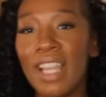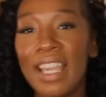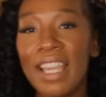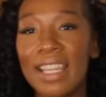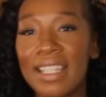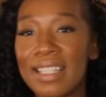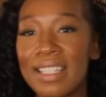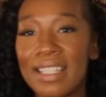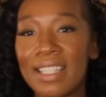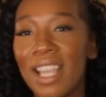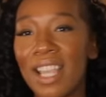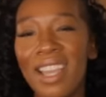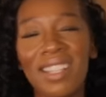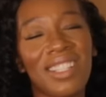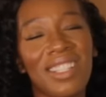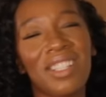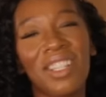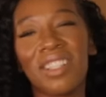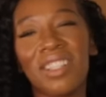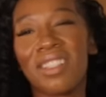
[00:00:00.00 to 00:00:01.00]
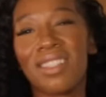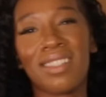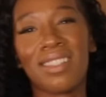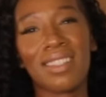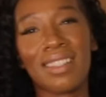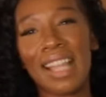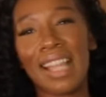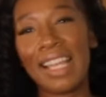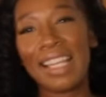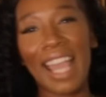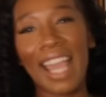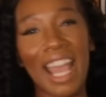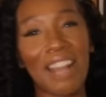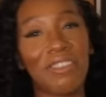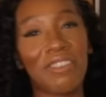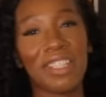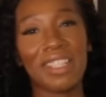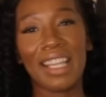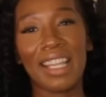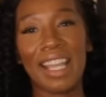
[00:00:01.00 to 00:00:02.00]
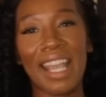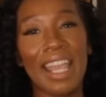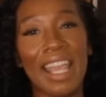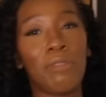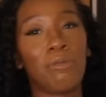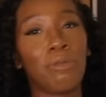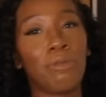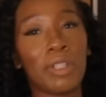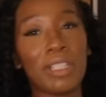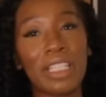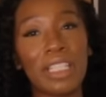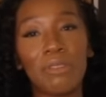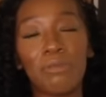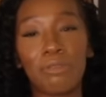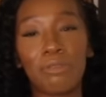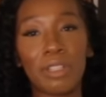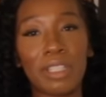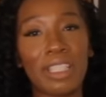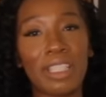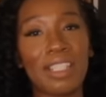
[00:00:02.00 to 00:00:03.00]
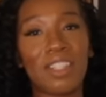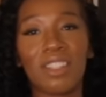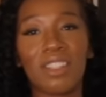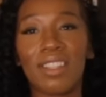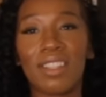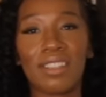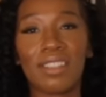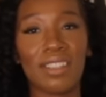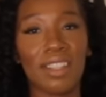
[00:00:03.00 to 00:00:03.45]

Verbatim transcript: It's just like everything. It really just